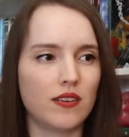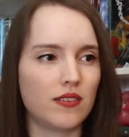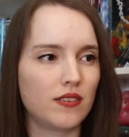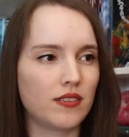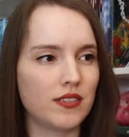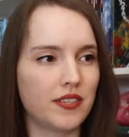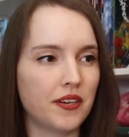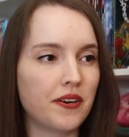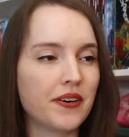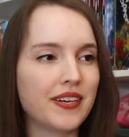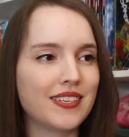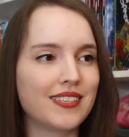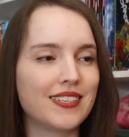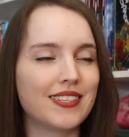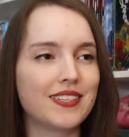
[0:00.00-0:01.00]

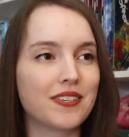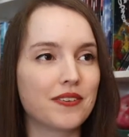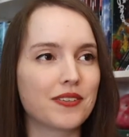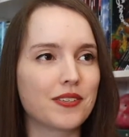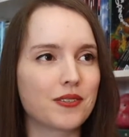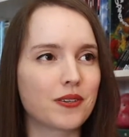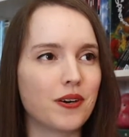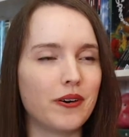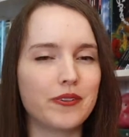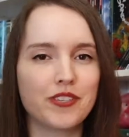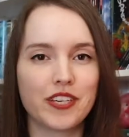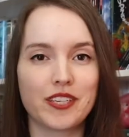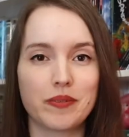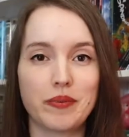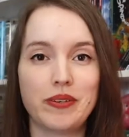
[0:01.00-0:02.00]
series. The series is called
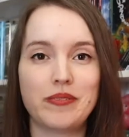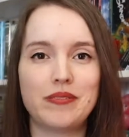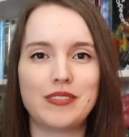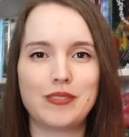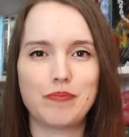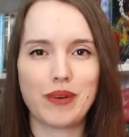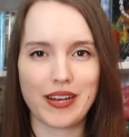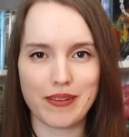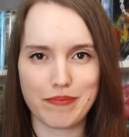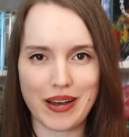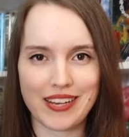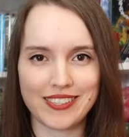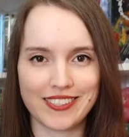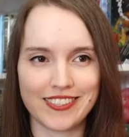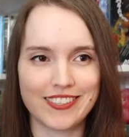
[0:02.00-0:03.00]
Gentleman's
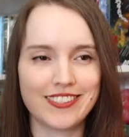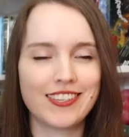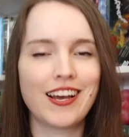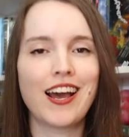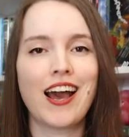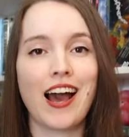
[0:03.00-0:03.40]
Bastards.